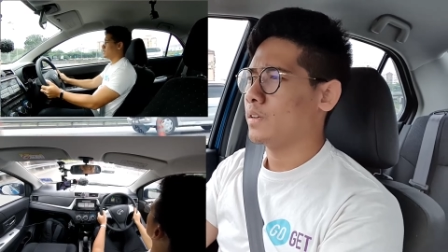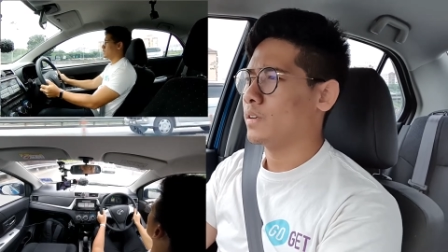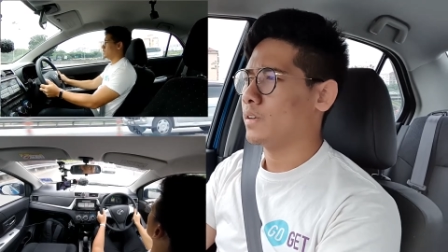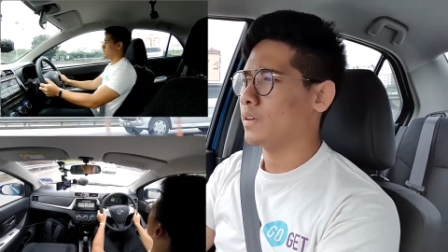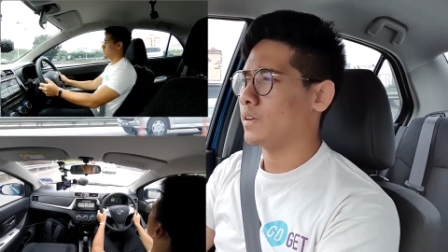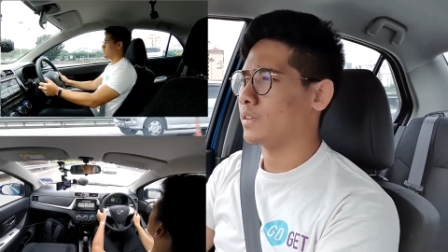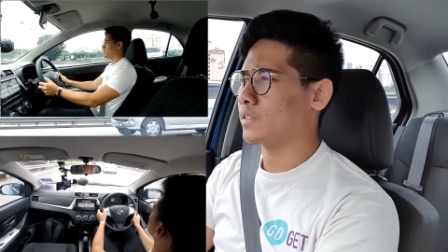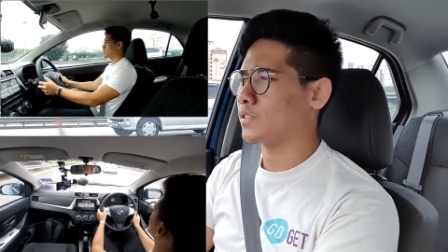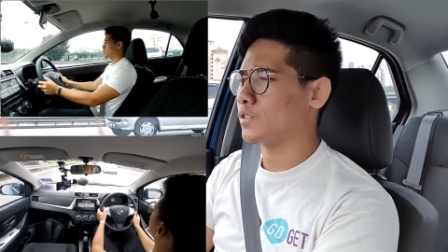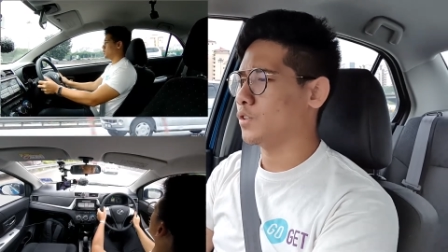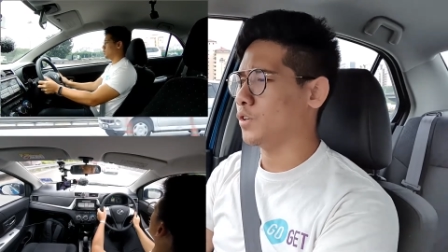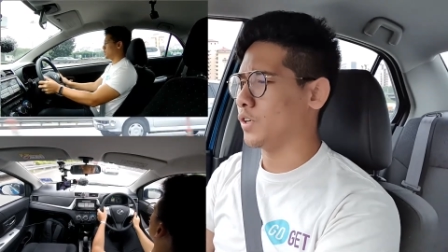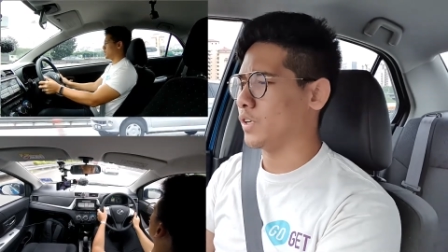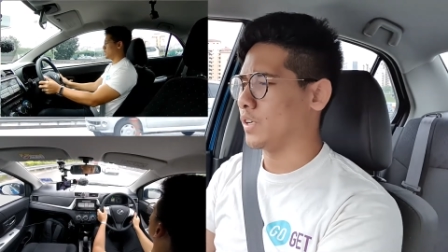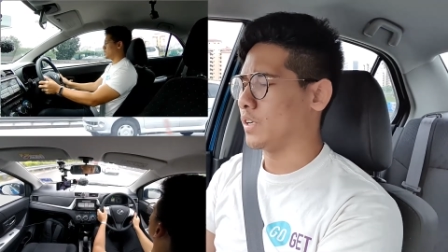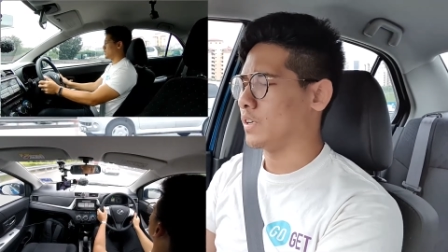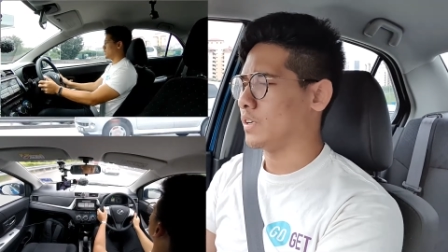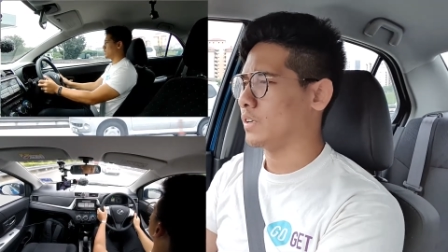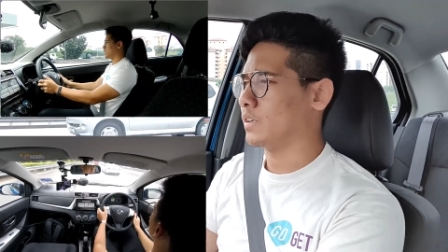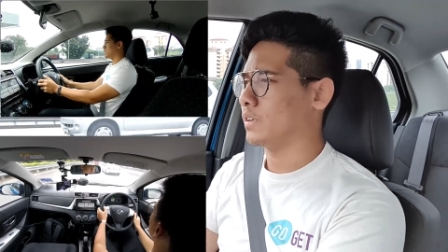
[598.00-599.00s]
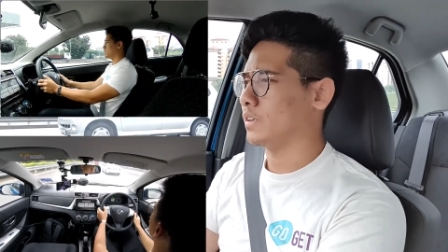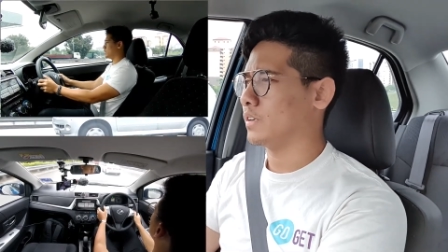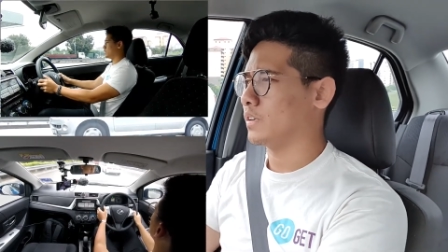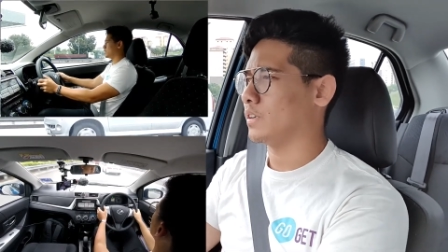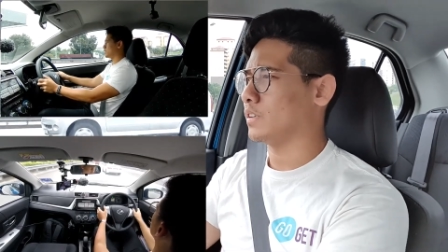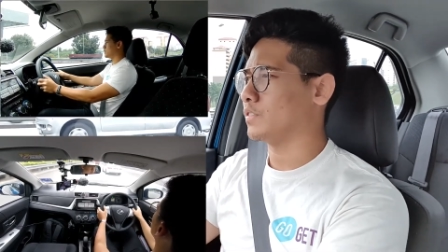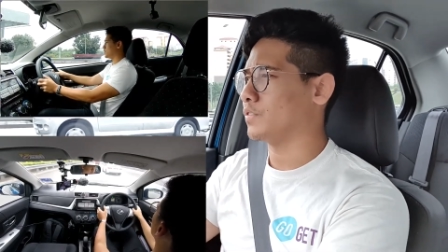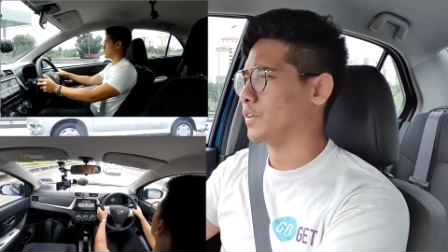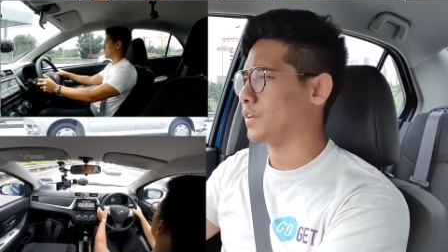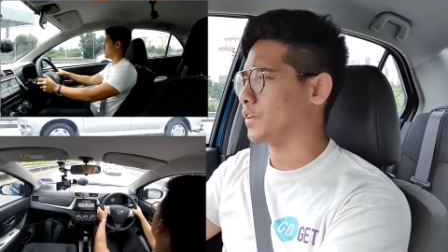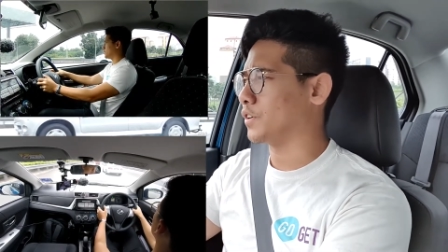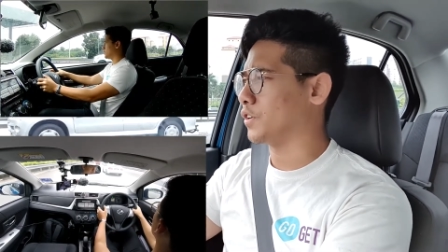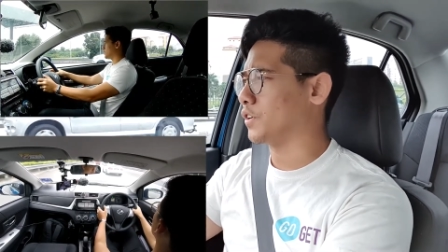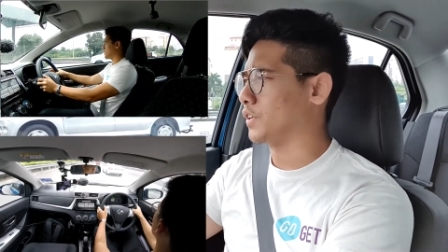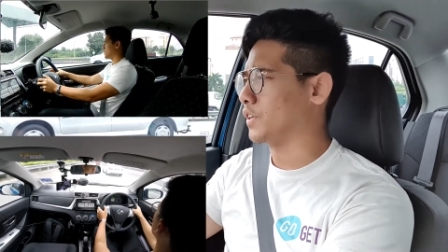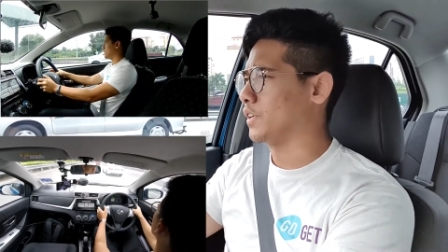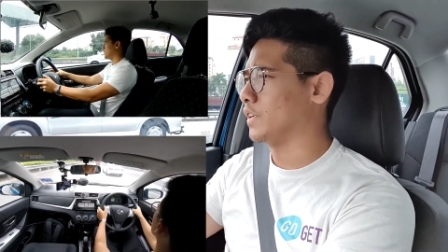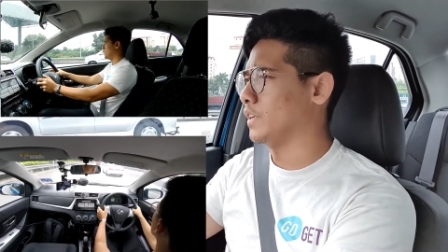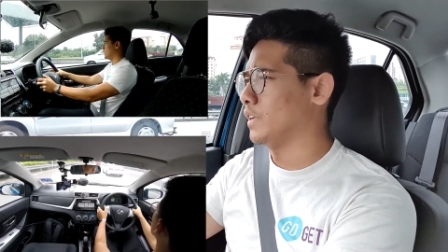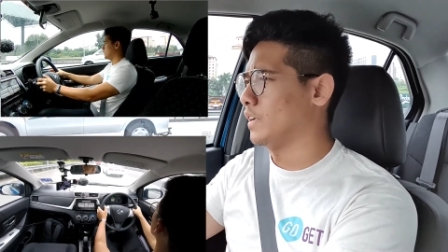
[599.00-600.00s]
That's good. It's very good.
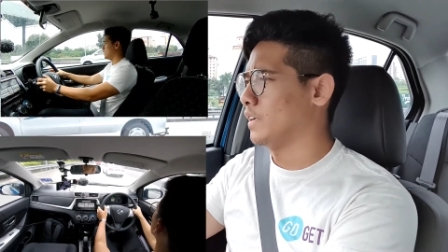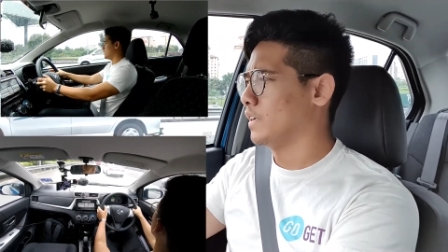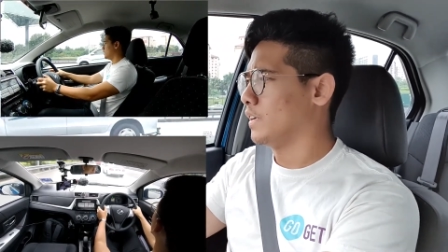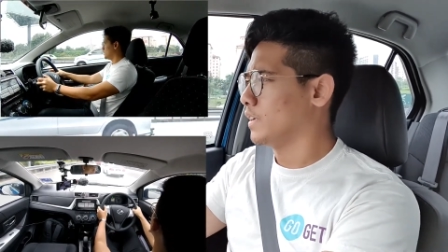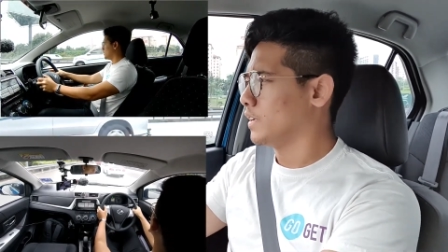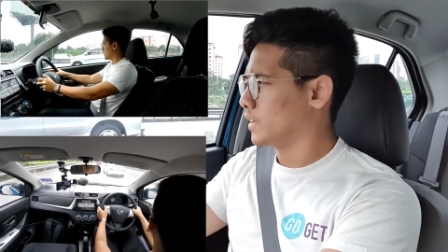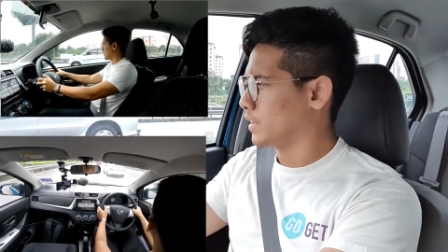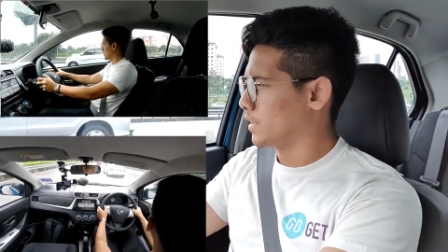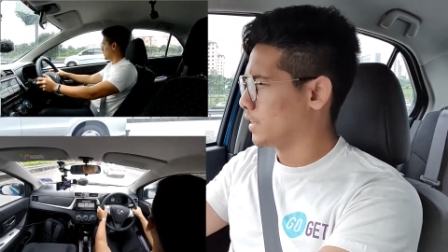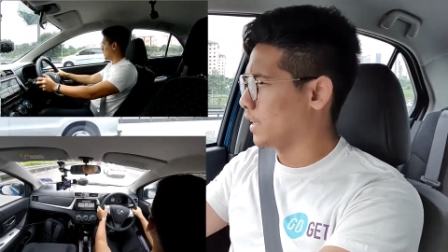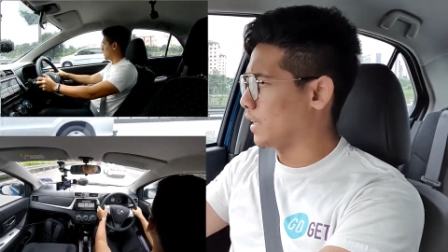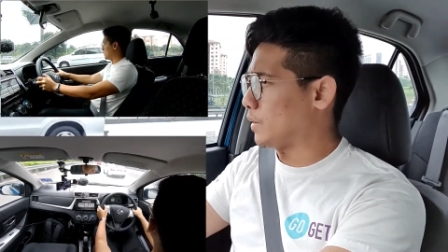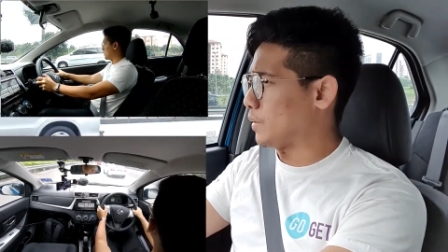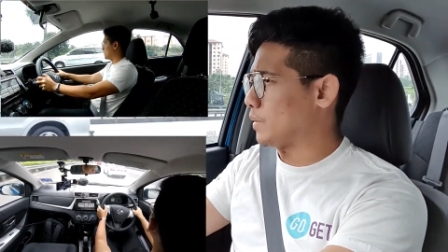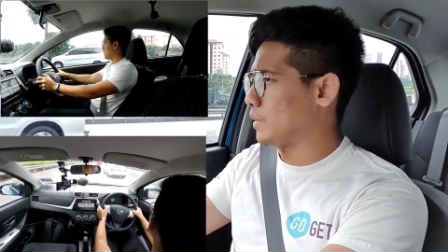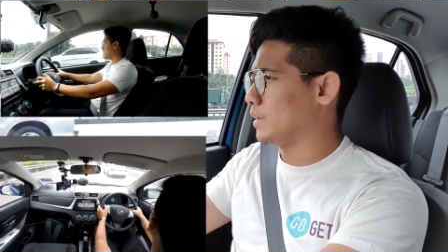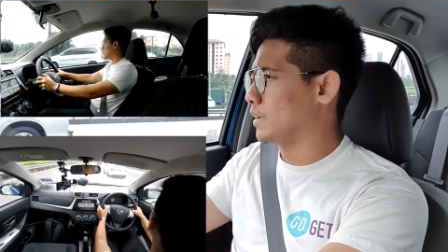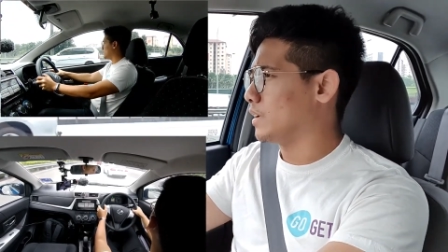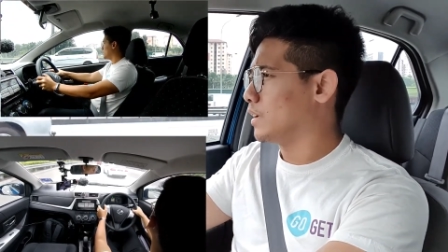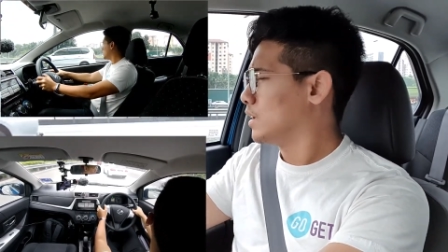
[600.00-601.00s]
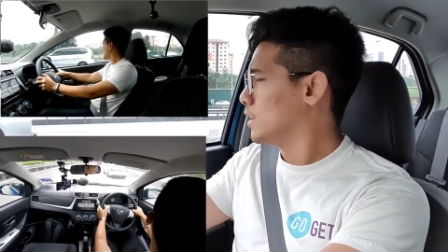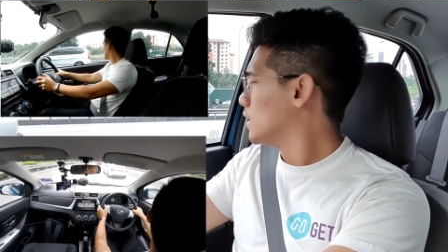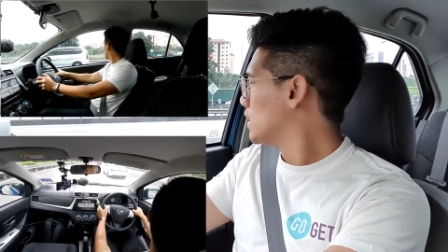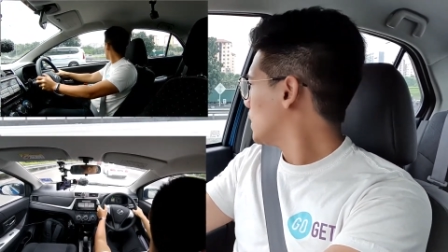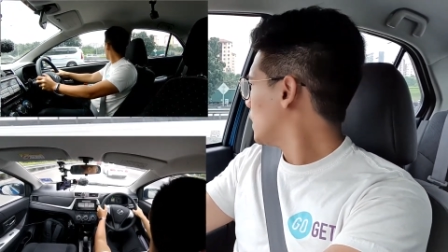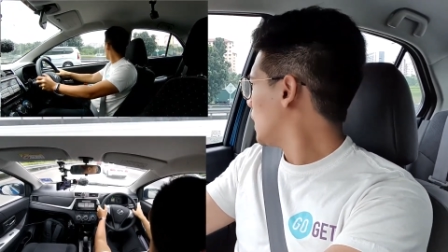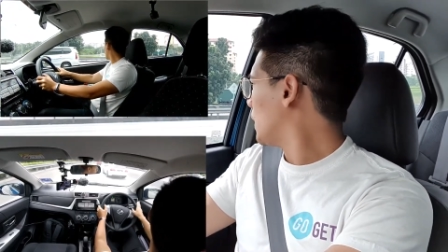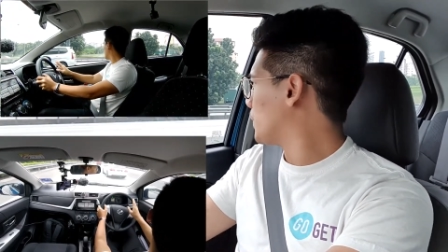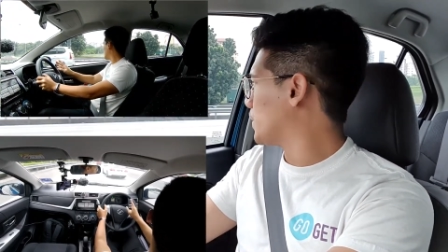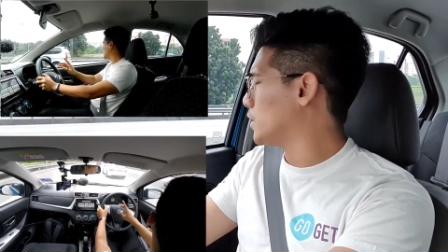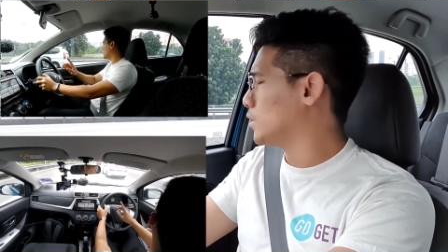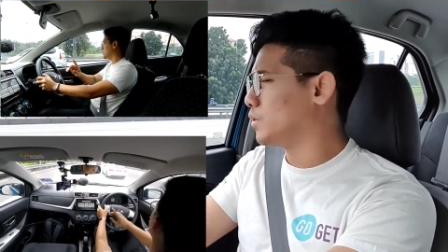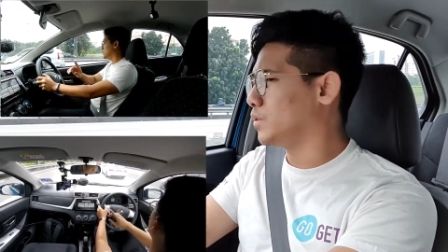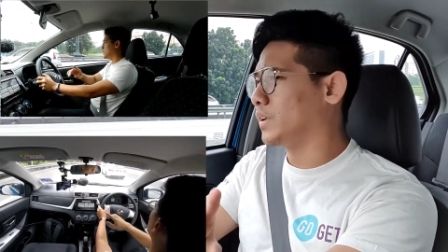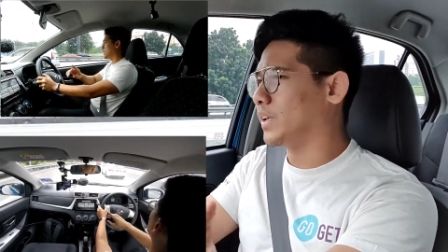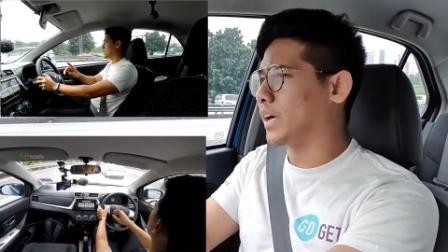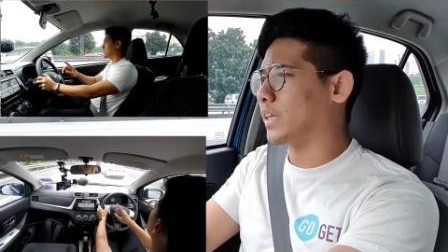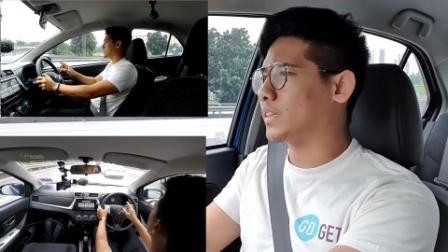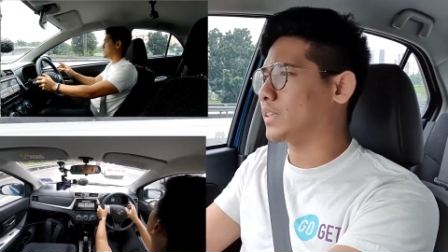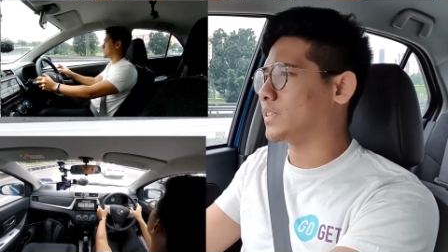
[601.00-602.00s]
Now, I'm gonna do
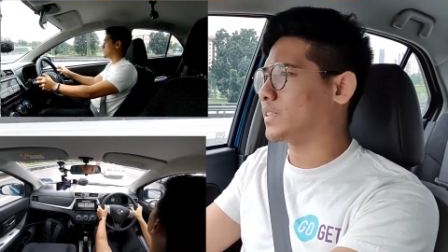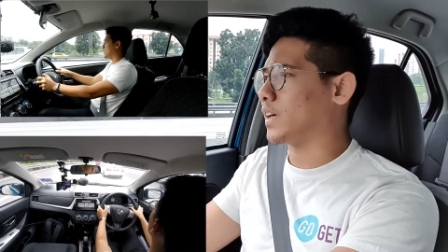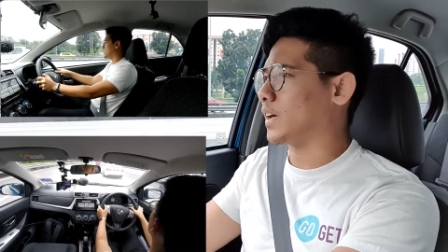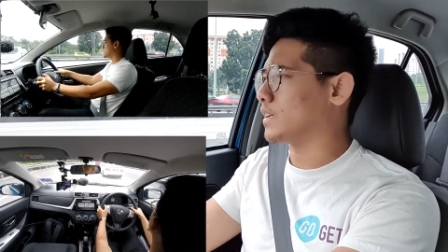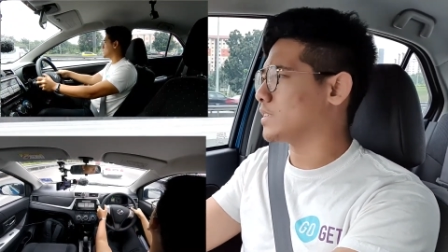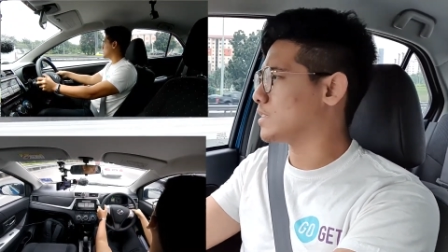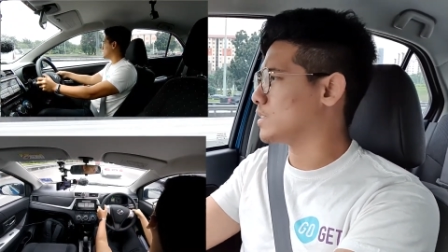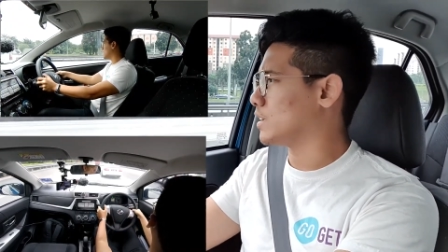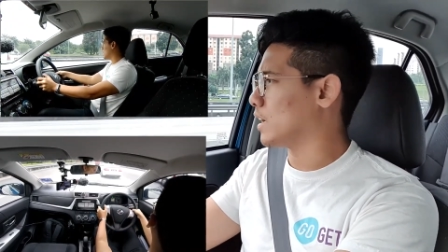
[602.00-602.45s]
the other test.